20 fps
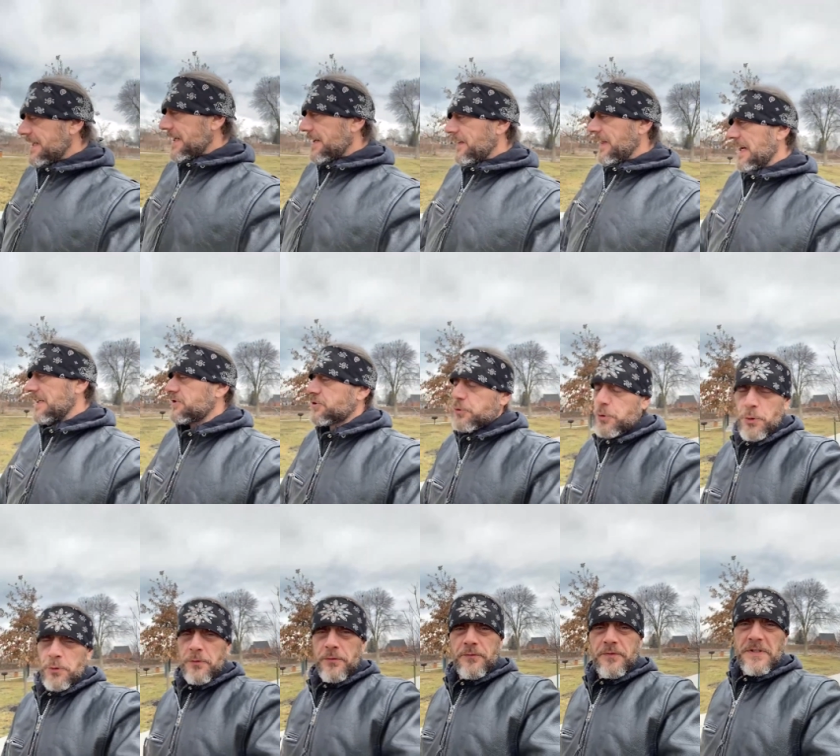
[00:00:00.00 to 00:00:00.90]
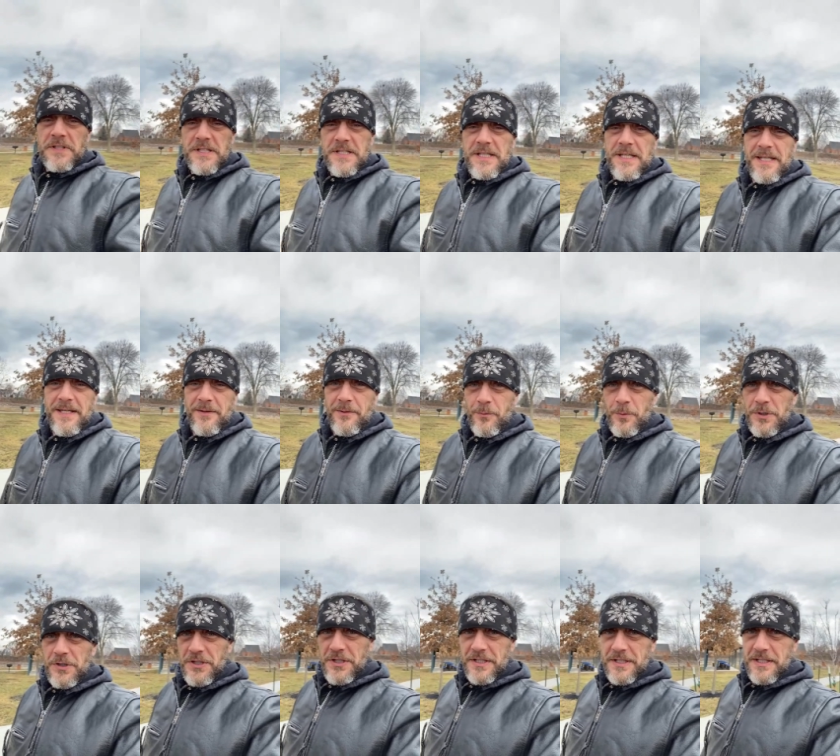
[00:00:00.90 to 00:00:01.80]
that truthfully,
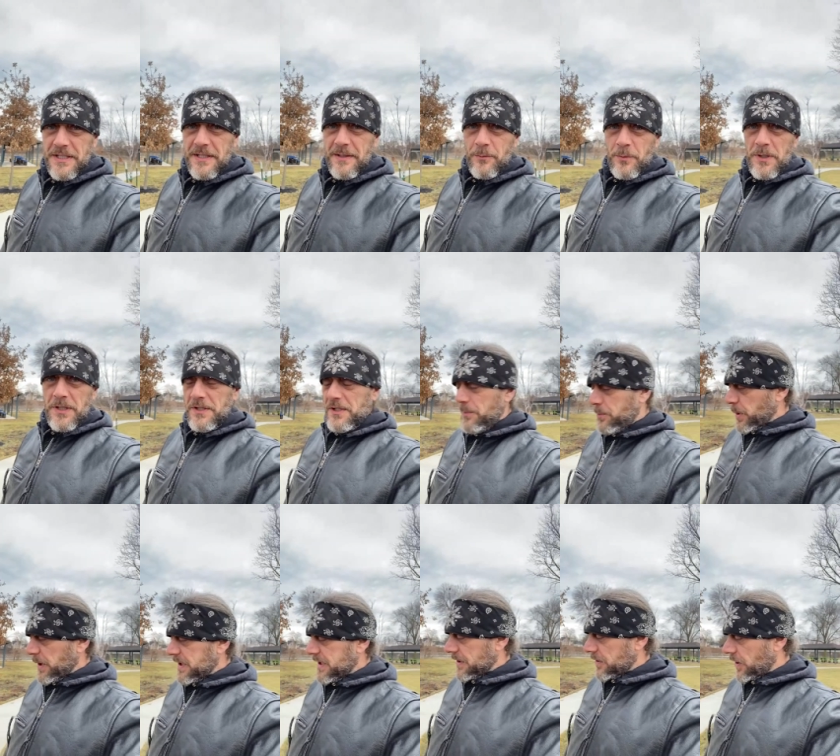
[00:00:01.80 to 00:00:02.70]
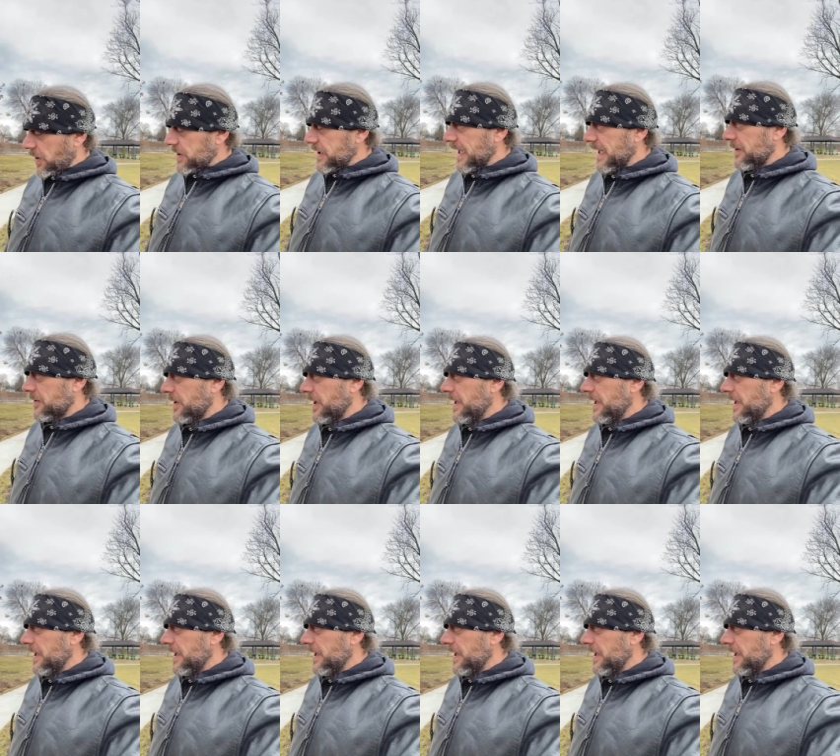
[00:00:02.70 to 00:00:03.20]
when you break it all down,